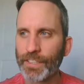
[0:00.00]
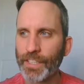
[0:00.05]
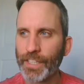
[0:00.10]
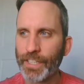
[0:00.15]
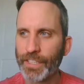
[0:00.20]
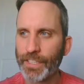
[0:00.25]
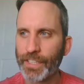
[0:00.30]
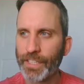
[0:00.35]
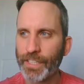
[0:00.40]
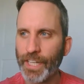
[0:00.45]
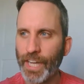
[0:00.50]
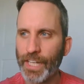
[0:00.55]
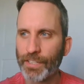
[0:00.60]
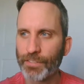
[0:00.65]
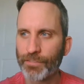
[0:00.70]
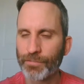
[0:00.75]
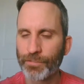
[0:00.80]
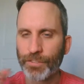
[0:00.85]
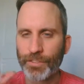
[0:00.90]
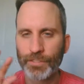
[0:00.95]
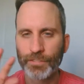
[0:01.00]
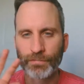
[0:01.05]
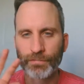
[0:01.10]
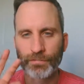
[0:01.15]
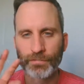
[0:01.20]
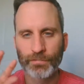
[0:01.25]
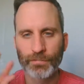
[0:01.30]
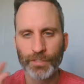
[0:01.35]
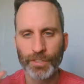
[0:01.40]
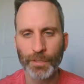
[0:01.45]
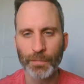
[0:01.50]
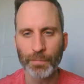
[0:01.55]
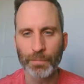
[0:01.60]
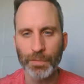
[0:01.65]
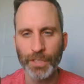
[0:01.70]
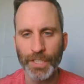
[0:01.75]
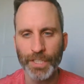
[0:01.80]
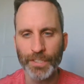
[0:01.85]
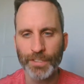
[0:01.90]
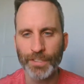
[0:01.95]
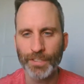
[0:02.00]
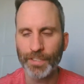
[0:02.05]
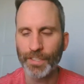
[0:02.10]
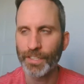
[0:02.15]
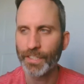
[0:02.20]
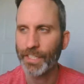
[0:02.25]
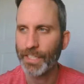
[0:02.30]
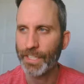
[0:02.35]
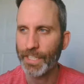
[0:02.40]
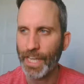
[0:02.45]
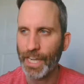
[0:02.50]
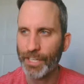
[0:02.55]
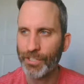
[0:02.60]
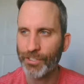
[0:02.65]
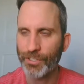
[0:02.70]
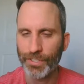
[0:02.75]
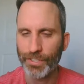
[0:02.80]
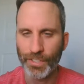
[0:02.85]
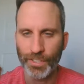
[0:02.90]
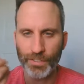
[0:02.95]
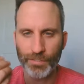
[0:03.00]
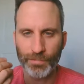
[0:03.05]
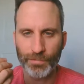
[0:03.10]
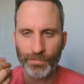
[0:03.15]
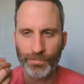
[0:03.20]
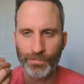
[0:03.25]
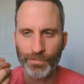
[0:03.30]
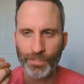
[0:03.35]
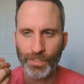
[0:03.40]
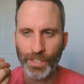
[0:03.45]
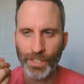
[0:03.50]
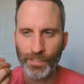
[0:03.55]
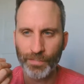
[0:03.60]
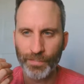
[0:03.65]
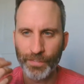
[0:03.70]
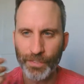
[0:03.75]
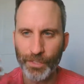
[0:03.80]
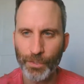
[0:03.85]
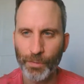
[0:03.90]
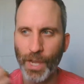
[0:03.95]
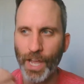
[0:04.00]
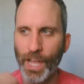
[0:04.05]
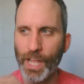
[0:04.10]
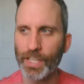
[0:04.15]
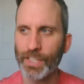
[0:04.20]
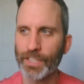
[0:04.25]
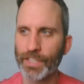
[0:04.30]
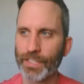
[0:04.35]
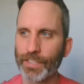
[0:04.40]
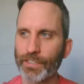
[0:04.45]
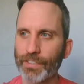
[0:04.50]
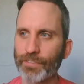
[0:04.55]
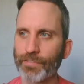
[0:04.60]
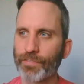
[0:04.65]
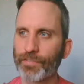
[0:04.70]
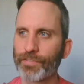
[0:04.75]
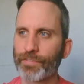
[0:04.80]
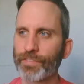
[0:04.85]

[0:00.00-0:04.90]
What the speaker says: it kind of completes the connection of the duality of